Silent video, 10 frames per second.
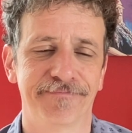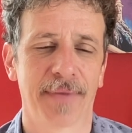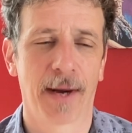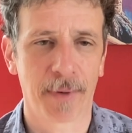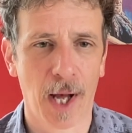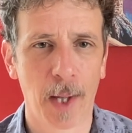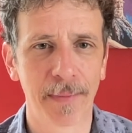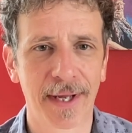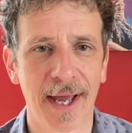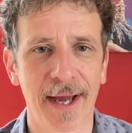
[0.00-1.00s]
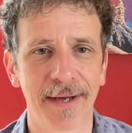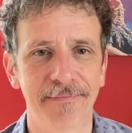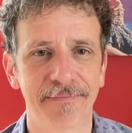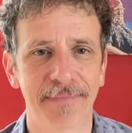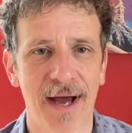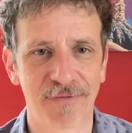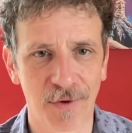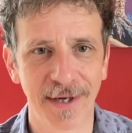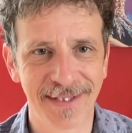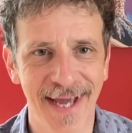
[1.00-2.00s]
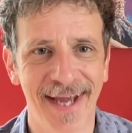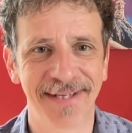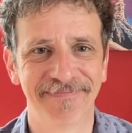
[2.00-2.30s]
I'm Colin McKay. Have a great day.